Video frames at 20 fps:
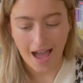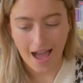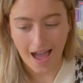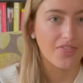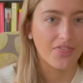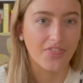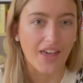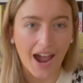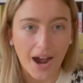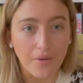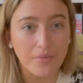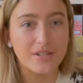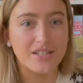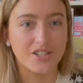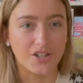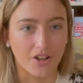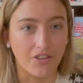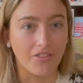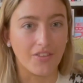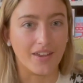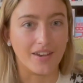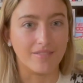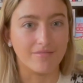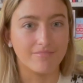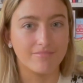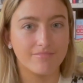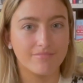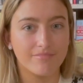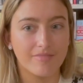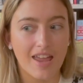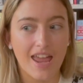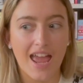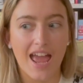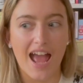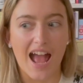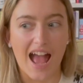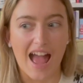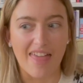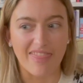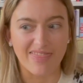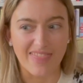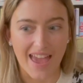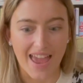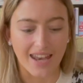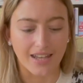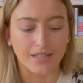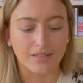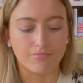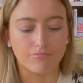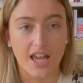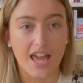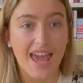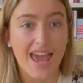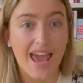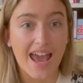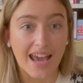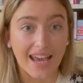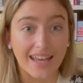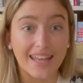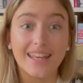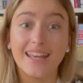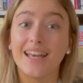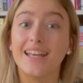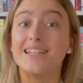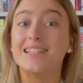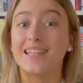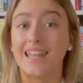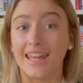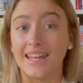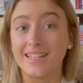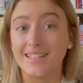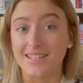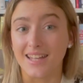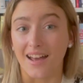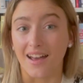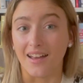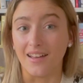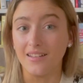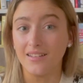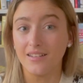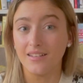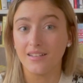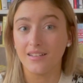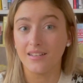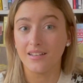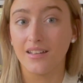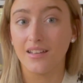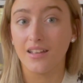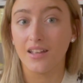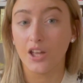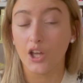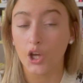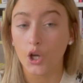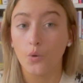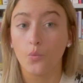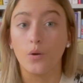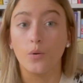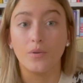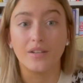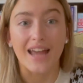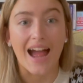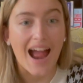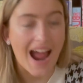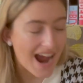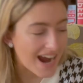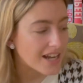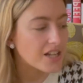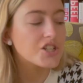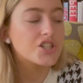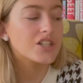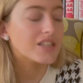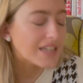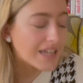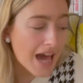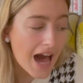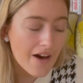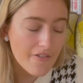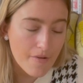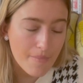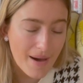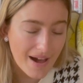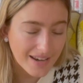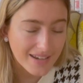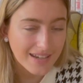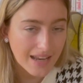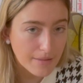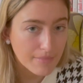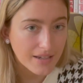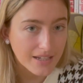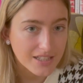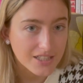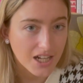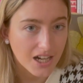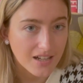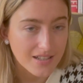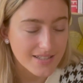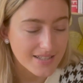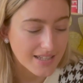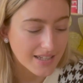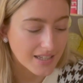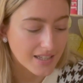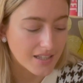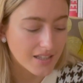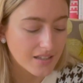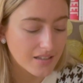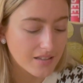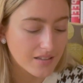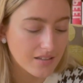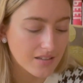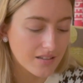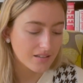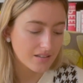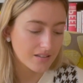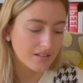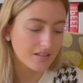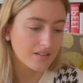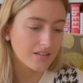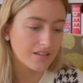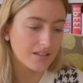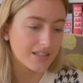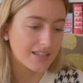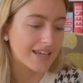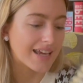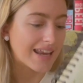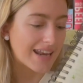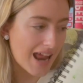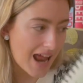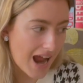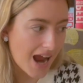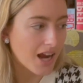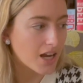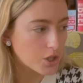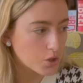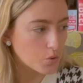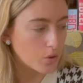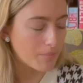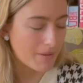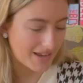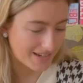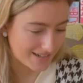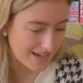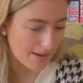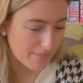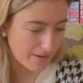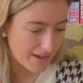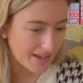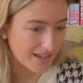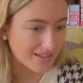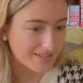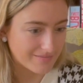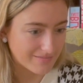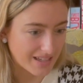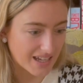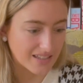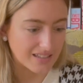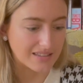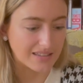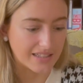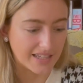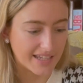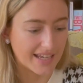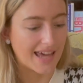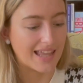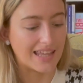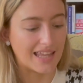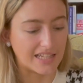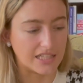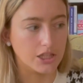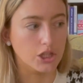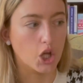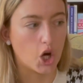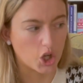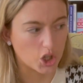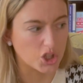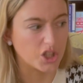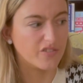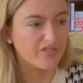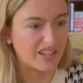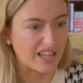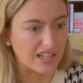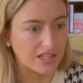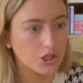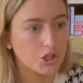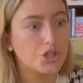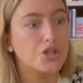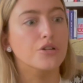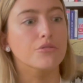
That was nothing. And then 8 years later, we would actually have a pandemic, Darcy. Like an actual pandemic that you get like locked up for like 2